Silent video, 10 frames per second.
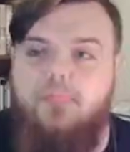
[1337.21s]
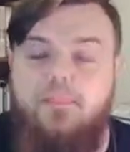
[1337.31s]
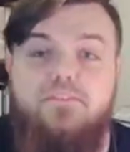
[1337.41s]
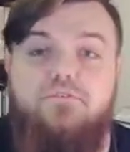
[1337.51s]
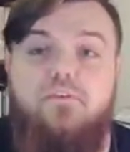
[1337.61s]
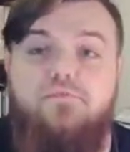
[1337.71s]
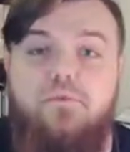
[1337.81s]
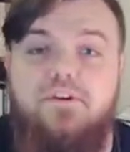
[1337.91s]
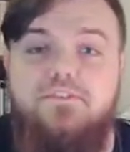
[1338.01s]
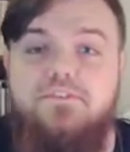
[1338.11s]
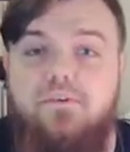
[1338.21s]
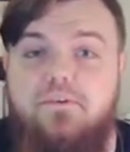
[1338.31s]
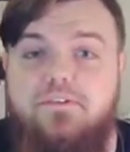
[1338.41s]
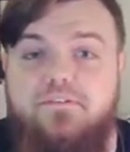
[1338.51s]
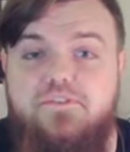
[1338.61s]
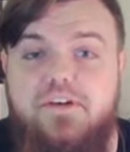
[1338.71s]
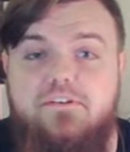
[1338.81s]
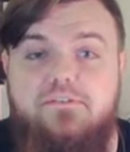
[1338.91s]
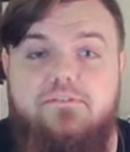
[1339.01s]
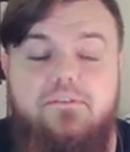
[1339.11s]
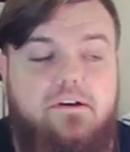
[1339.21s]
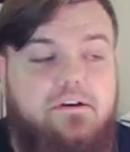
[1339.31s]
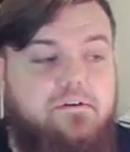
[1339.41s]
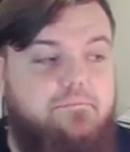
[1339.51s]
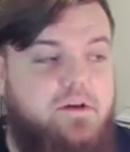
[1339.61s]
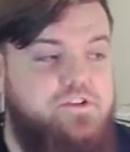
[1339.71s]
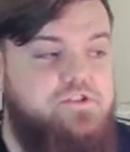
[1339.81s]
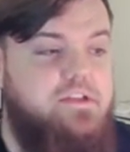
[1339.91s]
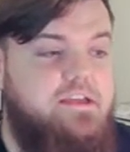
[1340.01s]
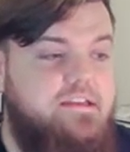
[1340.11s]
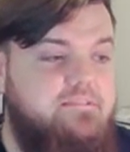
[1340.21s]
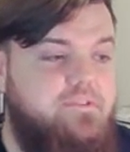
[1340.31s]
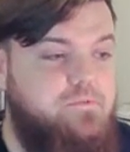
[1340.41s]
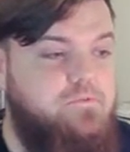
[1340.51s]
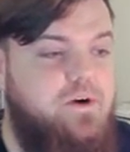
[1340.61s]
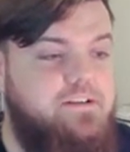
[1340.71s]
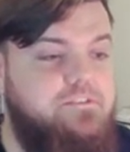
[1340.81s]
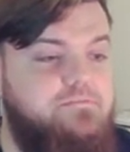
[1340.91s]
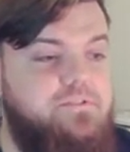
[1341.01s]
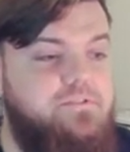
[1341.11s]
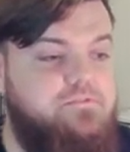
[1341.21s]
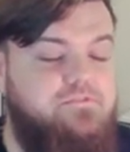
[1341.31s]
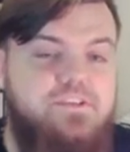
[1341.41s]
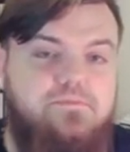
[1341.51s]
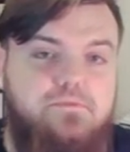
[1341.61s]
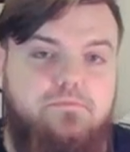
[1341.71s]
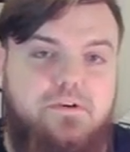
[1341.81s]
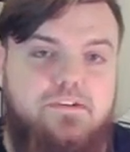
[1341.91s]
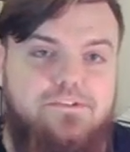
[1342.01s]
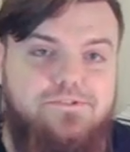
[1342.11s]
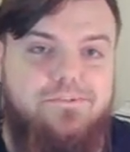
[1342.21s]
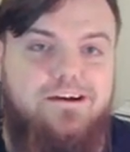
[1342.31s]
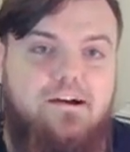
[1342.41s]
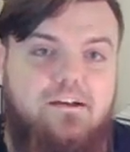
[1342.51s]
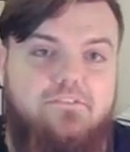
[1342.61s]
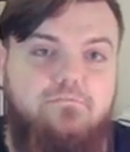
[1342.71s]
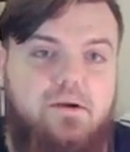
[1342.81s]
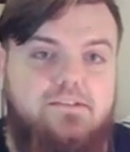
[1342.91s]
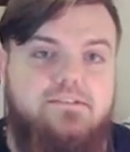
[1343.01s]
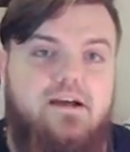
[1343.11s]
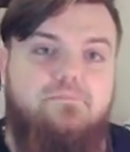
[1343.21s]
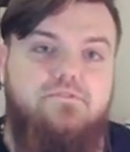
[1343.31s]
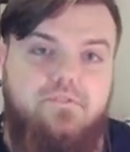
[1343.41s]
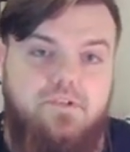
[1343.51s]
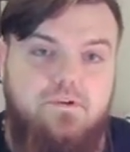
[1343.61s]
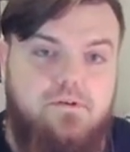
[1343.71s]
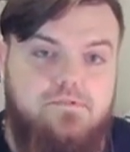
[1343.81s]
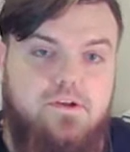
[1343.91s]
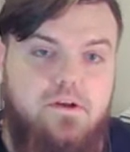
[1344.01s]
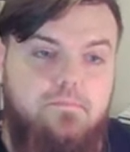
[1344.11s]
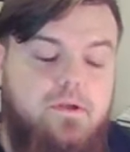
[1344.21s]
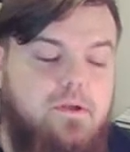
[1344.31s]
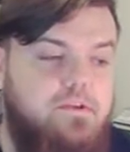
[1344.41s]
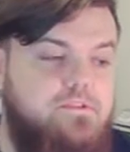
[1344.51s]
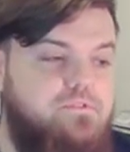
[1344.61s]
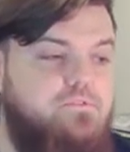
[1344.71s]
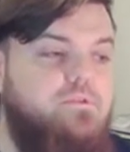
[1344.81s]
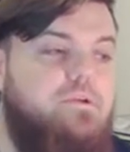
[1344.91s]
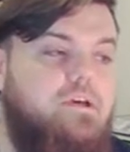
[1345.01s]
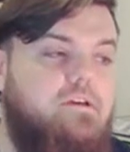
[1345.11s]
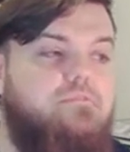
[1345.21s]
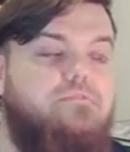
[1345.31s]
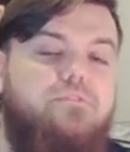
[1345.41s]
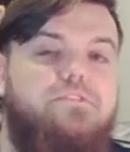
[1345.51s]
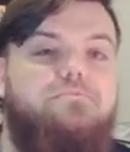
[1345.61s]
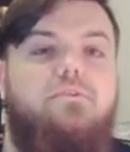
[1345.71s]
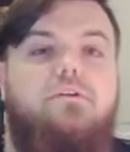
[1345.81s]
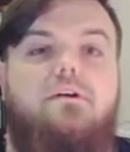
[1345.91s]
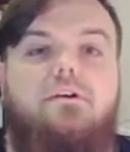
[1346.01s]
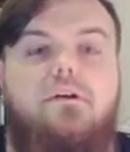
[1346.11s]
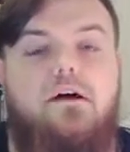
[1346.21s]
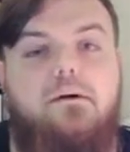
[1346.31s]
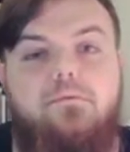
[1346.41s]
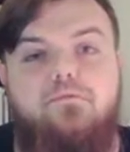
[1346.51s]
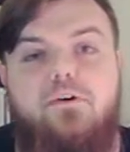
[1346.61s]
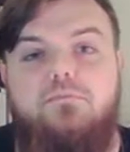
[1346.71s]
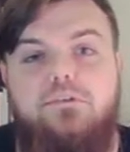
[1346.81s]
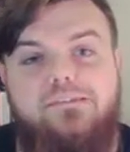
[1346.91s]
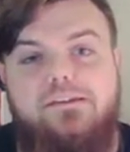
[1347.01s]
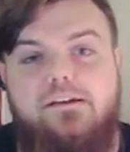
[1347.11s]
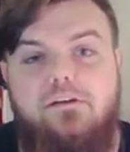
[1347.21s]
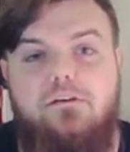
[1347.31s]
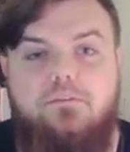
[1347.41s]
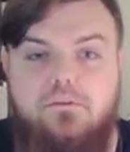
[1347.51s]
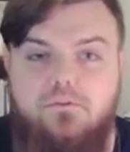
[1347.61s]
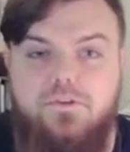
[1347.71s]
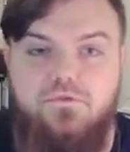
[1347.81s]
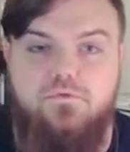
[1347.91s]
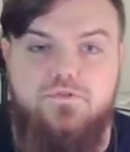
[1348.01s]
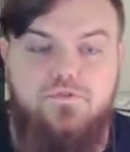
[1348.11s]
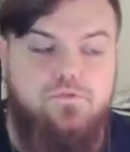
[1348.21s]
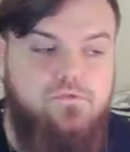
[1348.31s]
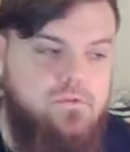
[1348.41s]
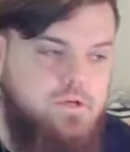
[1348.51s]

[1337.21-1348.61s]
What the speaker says: As far as what else is going on with the channel, I should have a Widener Music Facebook page live by the time this video goes up. So if you want to head over to Facebook and follow me there, that would be cool too.